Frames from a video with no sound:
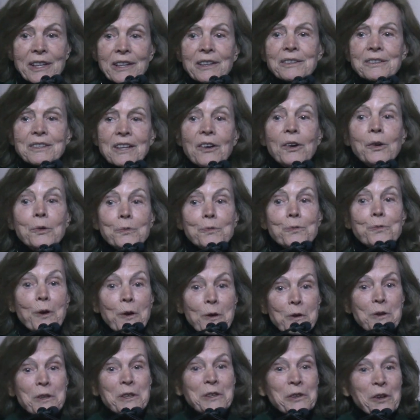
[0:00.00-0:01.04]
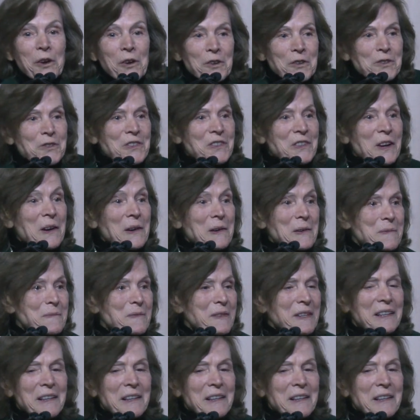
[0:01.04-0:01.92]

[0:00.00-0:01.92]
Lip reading: And it has taken a very long